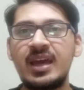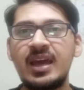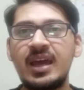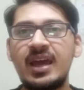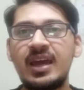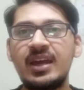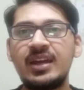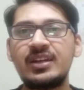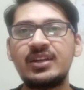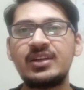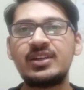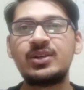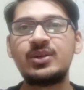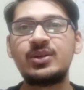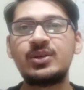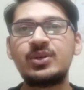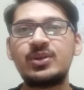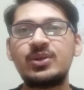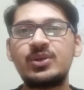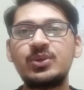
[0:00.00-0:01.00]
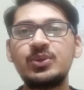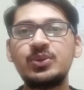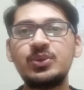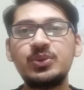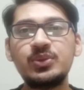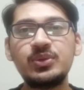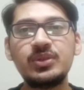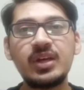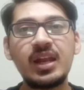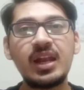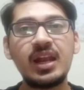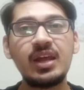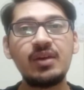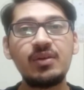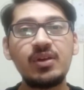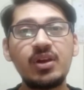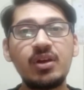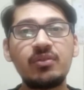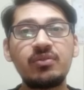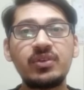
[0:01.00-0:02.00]
and to the
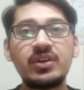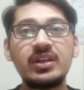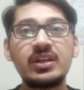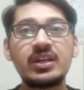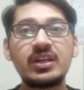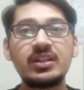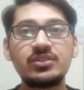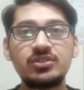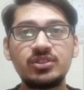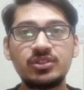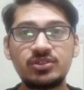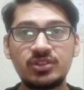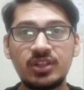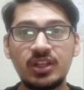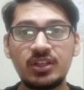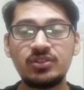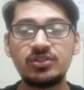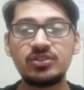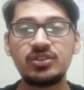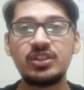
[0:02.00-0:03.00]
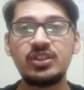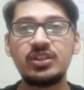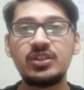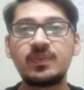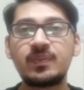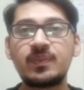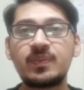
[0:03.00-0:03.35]
level of inconsistency,